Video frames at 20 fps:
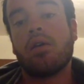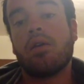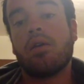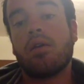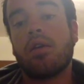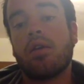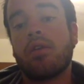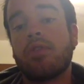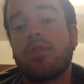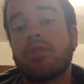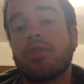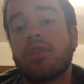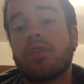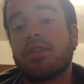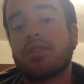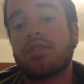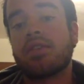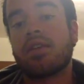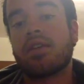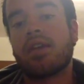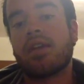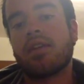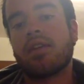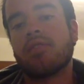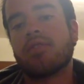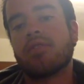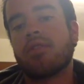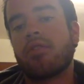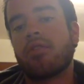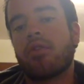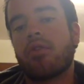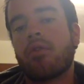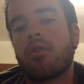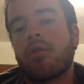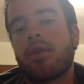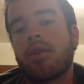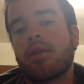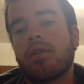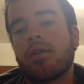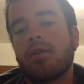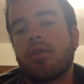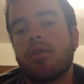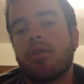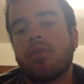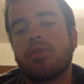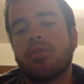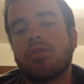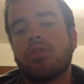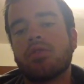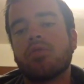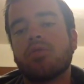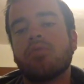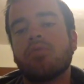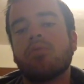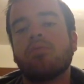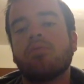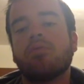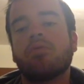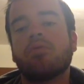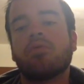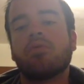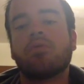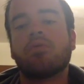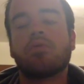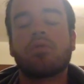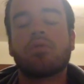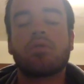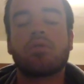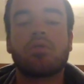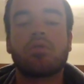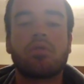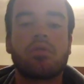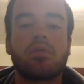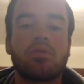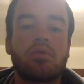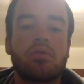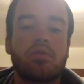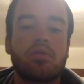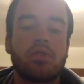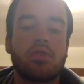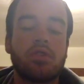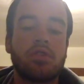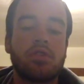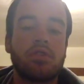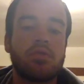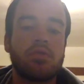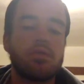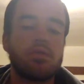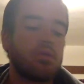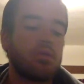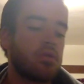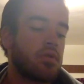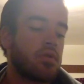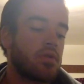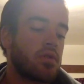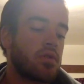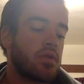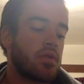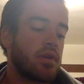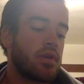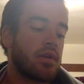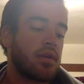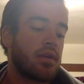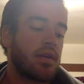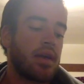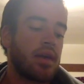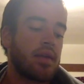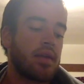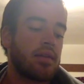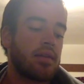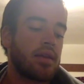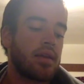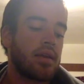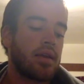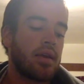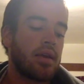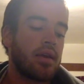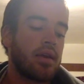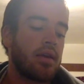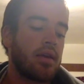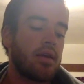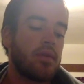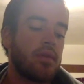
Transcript: either test it against another harmonica that you know is in tune, or get like a